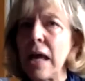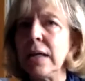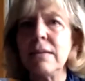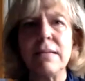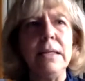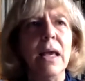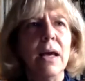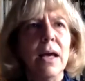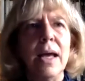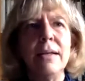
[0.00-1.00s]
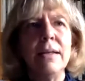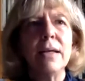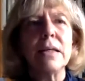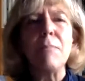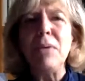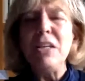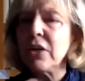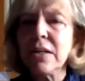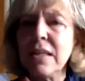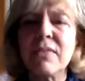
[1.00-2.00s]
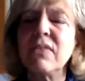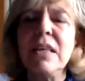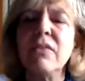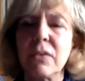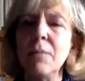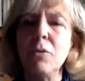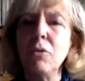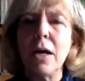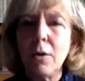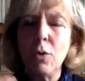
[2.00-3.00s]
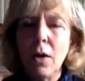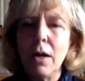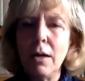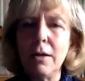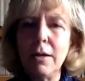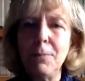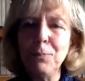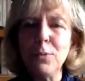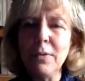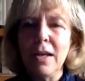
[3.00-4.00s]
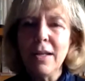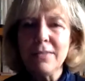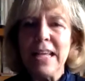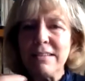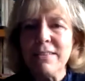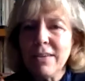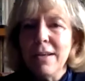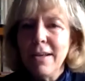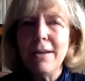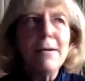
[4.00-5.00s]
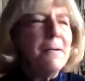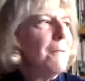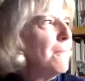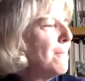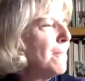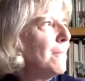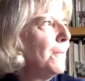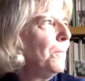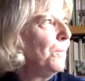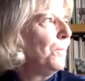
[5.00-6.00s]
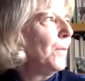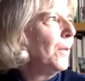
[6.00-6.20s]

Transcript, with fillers: society and a capitalist system, you know, um, that uh,